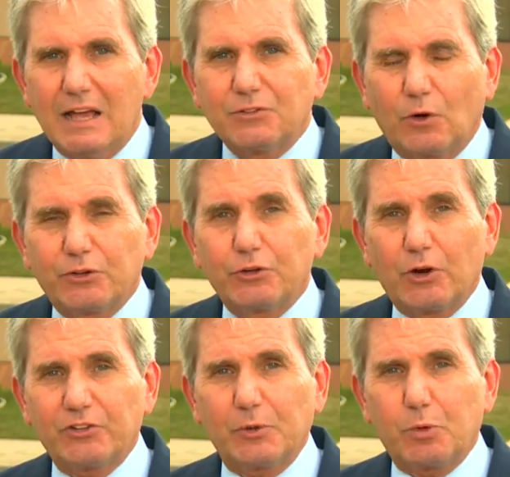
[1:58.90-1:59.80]
As far as
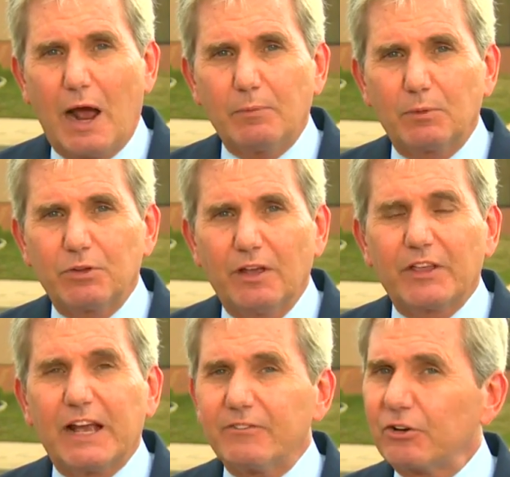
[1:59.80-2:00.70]
addressing problems,
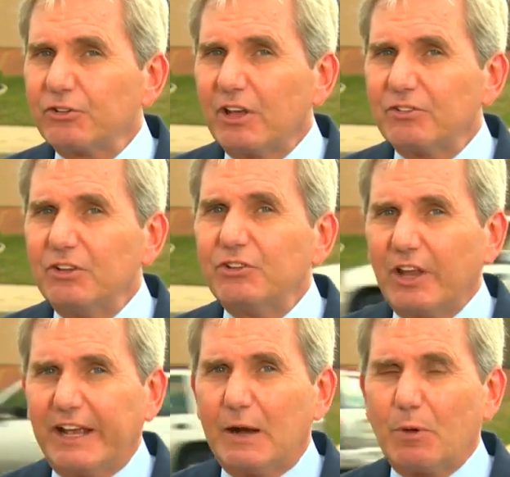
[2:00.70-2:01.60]
the governor says he's
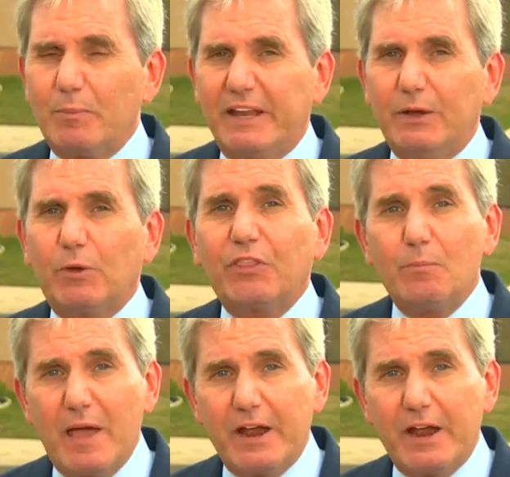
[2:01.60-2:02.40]
setting up a meeting with the